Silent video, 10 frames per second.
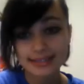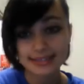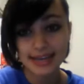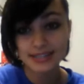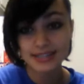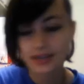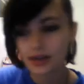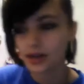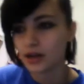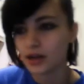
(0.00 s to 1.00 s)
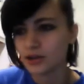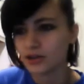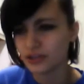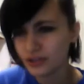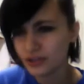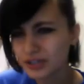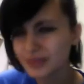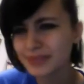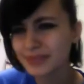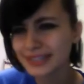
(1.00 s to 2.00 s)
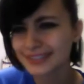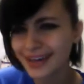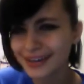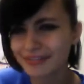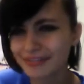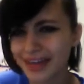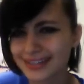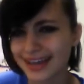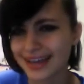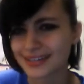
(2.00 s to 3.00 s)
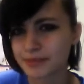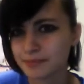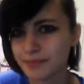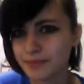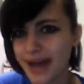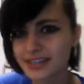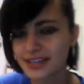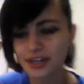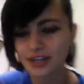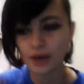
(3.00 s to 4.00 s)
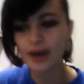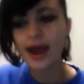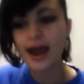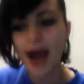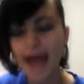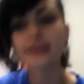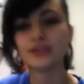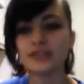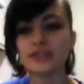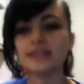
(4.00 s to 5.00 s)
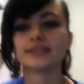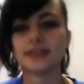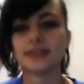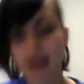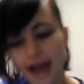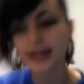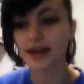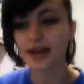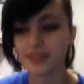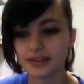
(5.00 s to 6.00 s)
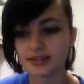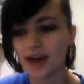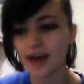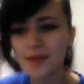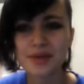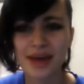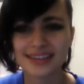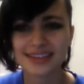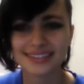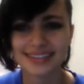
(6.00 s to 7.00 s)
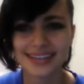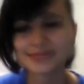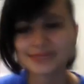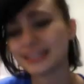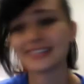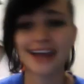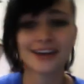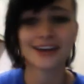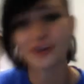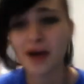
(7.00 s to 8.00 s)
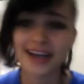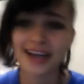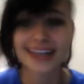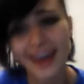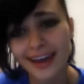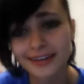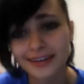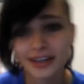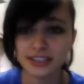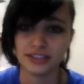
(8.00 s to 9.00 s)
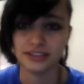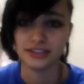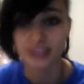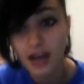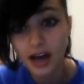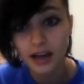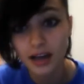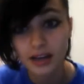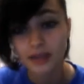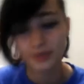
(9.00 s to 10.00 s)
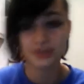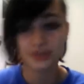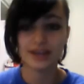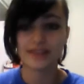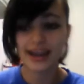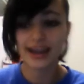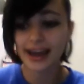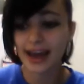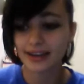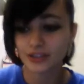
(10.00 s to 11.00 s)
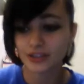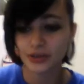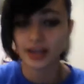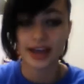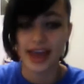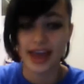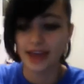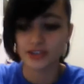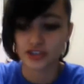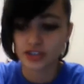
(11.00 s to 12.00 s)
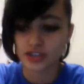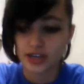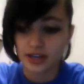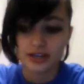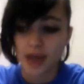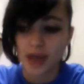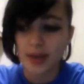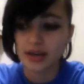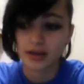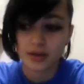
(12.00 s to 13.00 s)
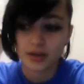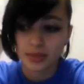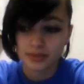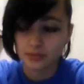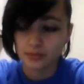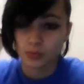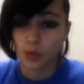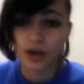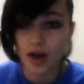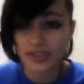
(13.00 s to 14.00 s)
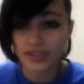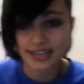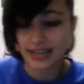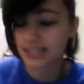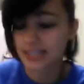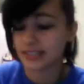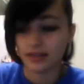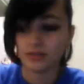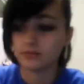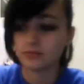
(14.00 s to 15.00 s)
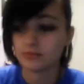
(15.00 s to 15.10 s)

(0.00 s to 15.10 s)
the test, you could be studying for that test. Actually saying, you know what? I can do this. I got this. I'm going to pass this test because I know I can. Duh. I mean, you can have that kind of attitude and just, I mean, work on the test and,